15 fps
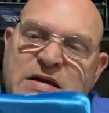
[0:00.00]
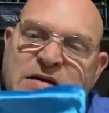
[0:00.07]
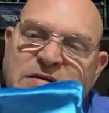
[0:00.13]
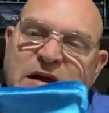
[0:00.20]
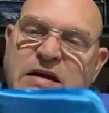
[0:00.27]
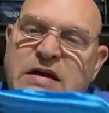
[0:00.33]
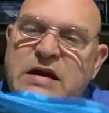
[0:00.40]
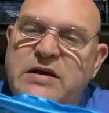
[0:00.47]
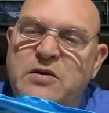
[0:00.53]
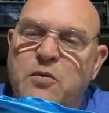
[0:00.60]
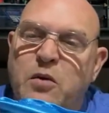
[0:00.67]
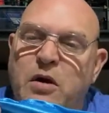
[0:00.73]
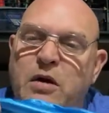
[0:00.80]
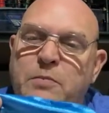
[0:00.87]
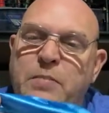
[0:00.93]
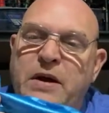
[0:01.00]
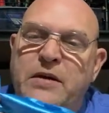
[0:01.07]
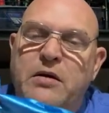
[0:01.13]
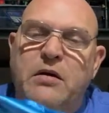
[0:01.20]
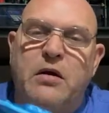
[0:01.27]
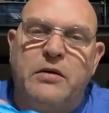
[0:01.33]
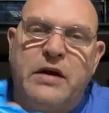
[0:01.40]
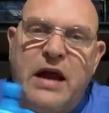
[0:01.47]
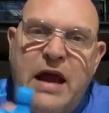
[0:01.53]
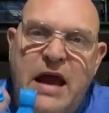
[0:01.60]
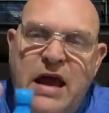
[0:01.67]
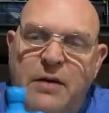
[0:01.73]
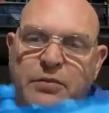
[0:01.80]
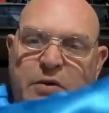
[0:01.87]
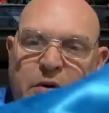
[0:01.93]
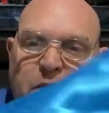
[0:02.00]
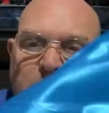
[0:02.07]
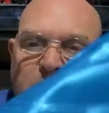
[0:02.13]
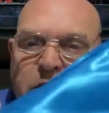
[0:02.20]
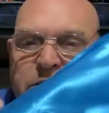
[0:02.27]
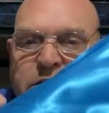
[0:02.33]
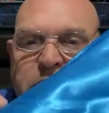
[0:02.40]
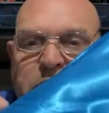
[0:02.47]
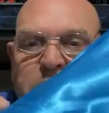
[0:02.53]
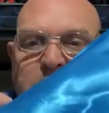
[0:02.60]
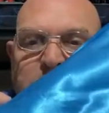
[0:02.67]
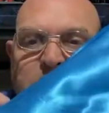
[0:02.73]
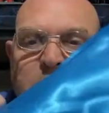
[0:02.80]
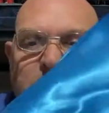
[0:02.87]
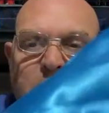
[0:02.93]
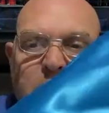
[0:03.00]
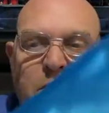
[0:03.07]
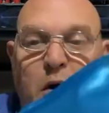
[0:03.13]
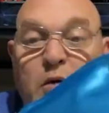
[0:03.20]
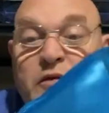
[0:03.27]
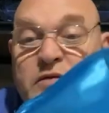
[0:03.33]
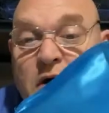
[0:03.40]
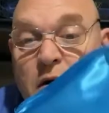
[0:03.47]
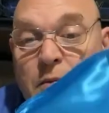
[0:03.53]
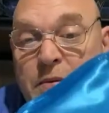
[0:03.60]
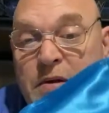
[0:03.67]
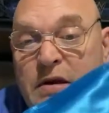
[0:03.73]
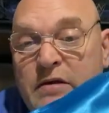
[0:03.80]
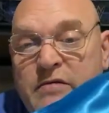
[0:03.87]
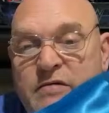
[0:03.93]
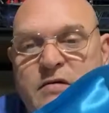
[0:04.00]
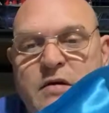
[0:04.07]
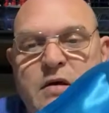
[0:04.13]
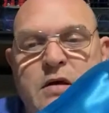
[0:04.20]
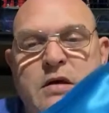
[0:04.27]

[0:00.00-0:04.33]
They need to work better on the ab crunch. Both companies.